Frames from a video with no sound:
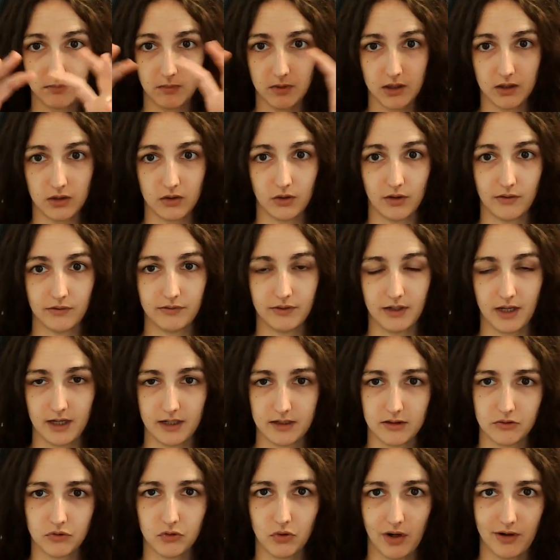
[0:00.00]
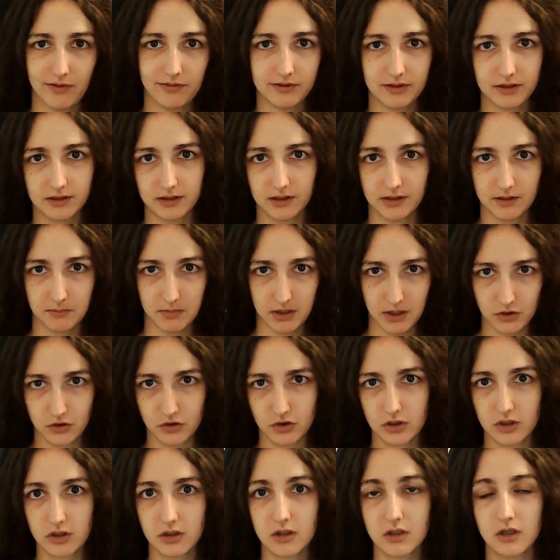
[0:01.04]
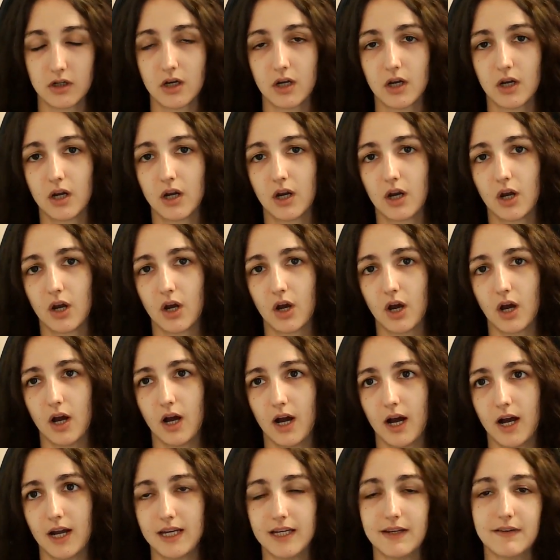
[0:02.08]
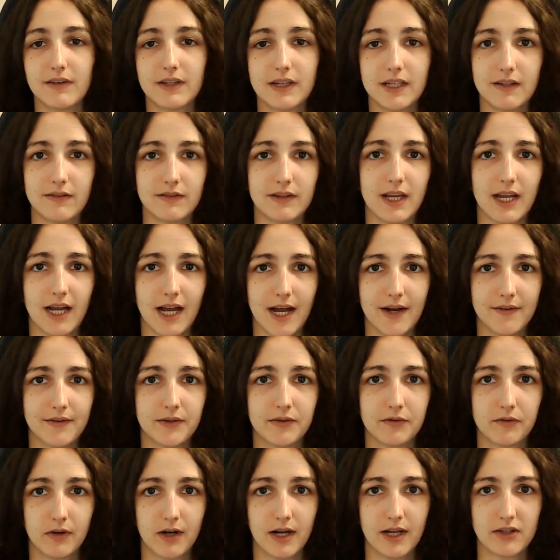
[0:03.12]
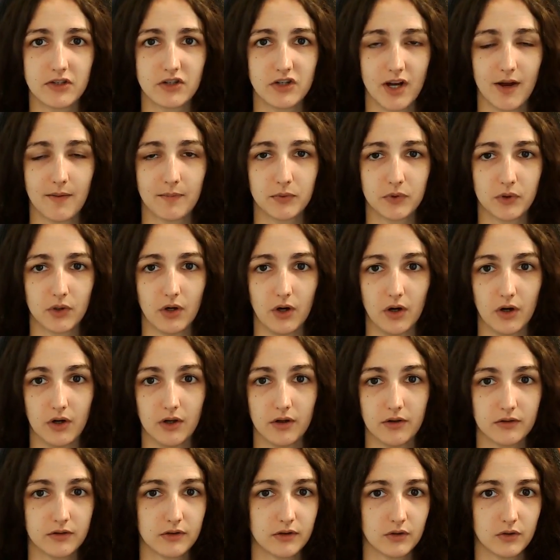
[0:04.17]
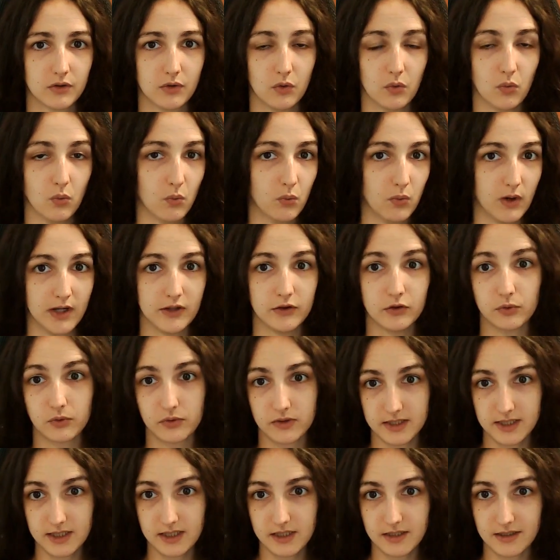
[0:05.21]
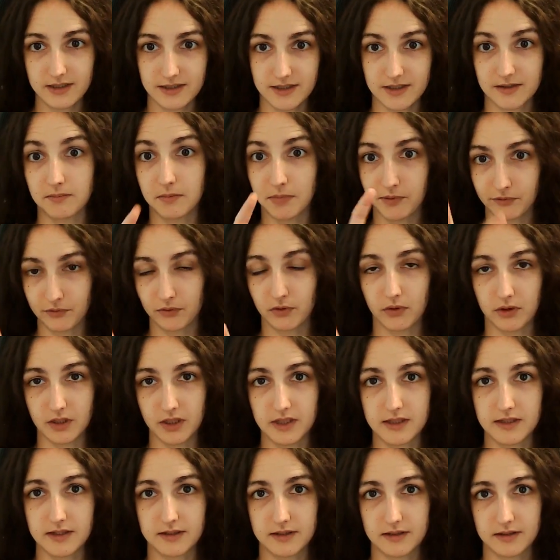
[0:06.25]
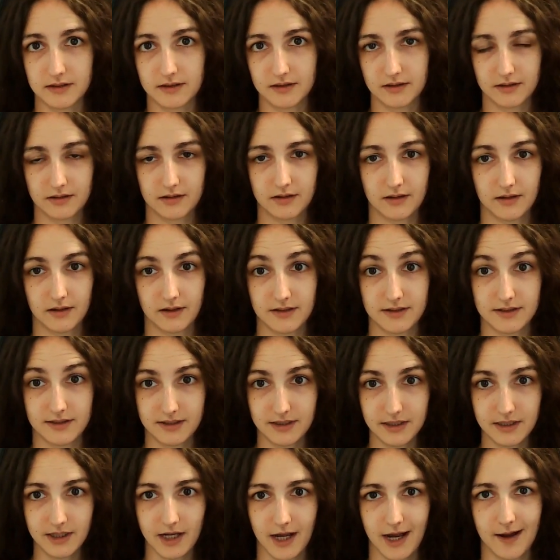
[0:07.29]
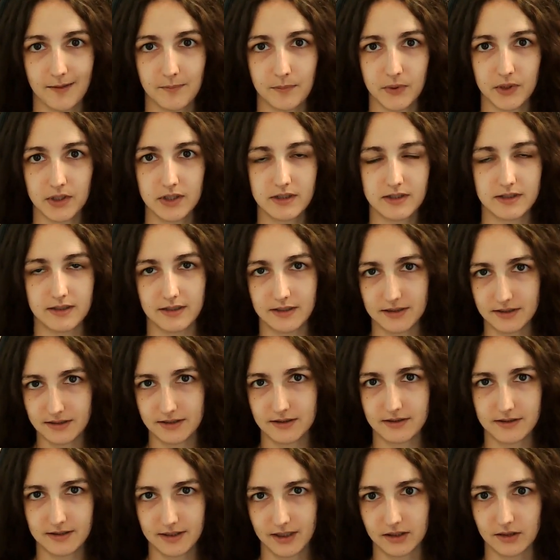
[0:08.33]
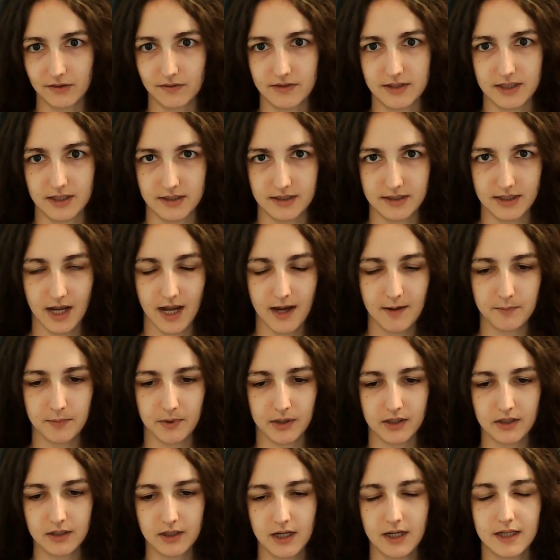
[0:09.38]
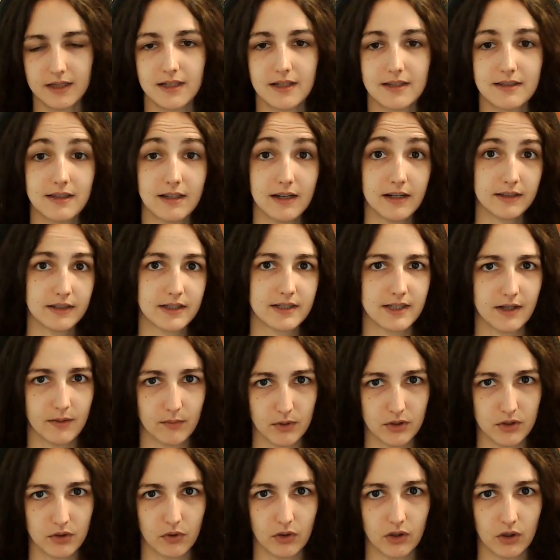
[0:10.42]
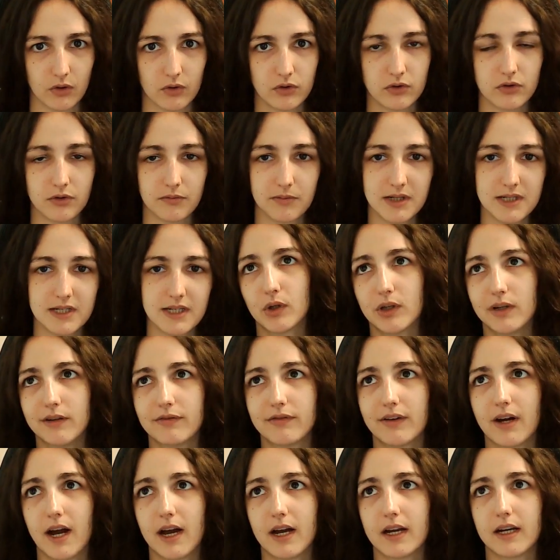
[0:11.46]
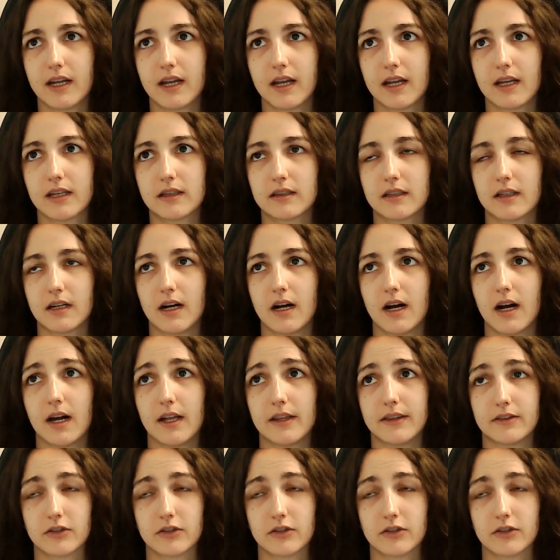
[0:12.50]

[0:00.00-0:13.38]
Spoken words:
this like video of like drafted animation, even if they haven't read chapter 1 to 6 before this scene happens, this set of scenes happen, they still understand what's going on. I modified it,